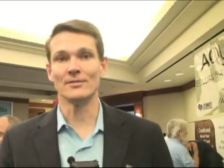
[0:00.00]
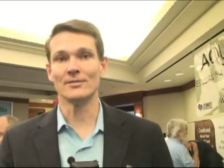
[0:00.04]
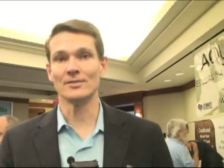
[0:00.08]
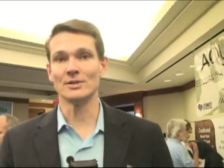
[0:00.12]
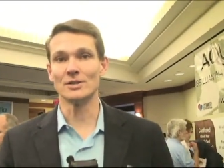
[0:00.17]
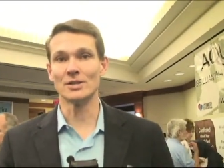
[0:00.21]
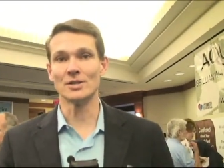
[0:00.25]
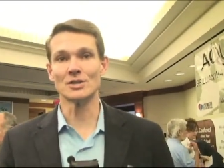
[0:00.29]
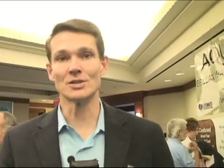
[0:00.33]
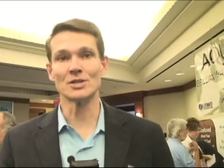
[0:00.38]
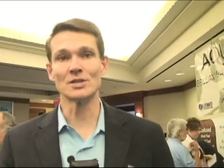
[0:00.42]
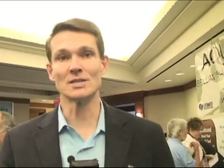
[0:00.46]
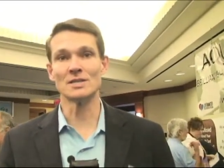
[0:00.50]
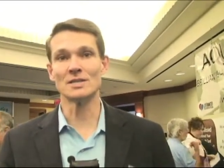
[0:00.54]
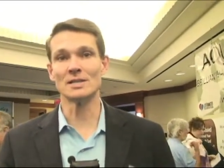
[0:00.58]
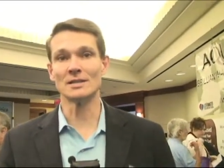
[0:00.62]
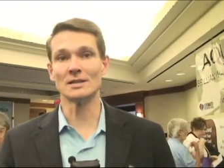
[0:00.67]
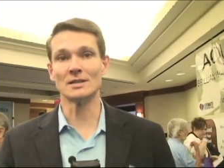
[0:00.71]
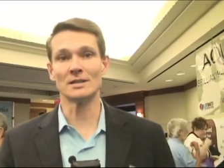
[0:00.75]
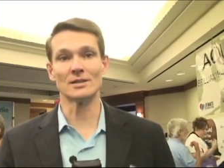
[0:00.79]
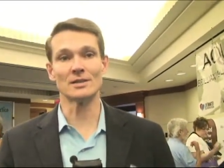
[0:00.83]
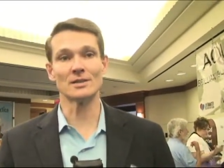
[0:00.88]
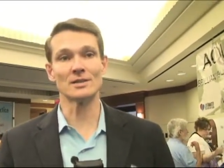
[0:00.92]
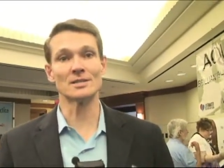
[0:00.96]
Physicians need
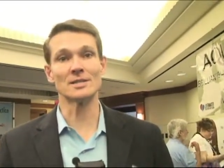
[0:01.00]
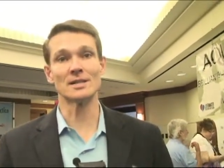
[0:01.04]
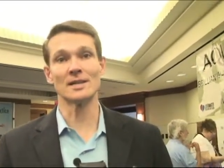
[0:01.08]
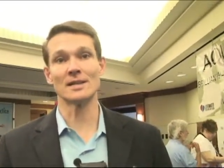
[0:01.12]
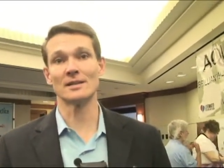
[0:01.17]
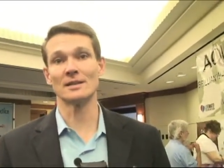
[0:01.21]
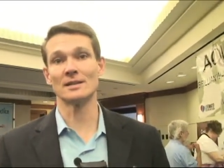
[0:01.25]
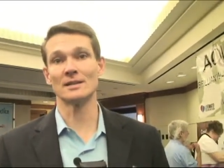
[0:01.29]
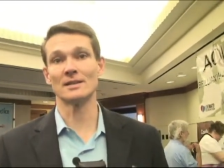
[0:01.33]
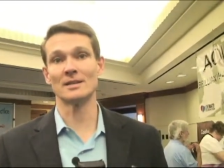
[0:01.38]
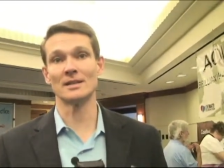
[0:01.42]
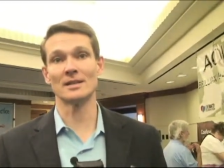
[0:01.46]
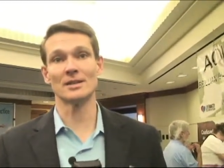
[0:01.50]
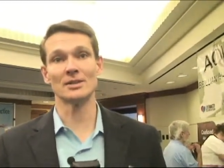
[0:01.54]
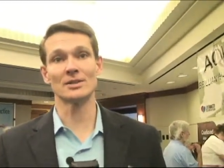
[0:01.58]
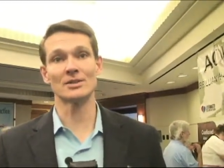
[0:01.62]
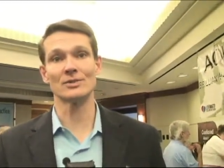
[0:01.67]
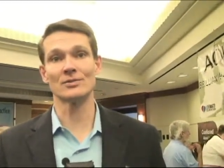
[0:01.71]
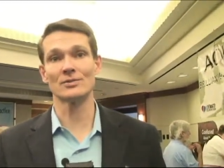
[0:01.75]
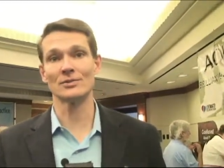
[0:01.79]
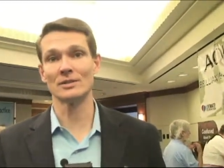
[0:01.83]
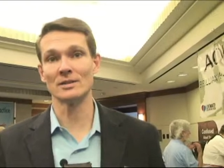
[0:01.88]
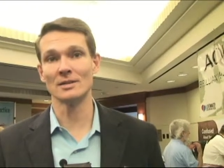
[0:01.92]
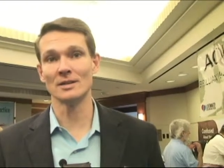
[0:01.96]
to understand that the
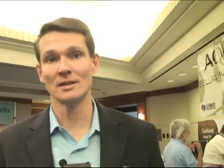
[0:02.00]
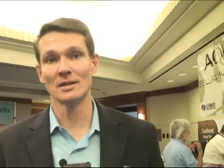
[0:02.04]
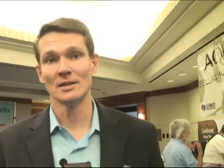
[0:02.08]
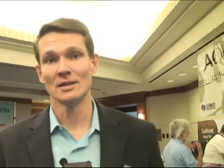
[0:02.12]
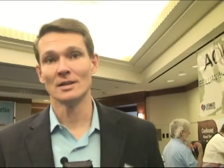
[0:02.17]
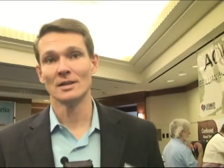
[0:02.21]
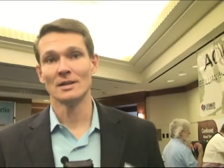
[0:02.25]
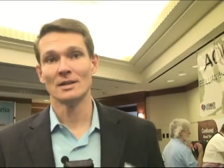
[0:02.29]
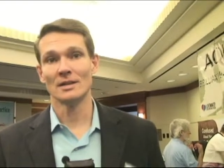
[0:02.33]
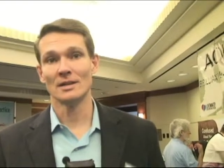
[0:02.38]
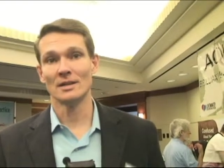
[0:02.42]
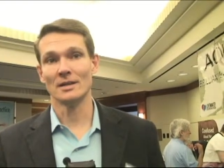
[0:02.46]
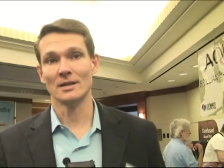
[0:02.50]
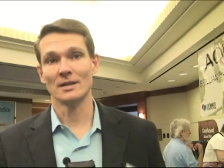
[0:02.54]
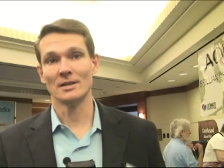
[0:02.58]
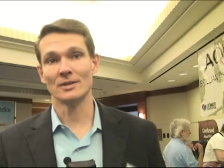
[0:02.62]
dentistry uh,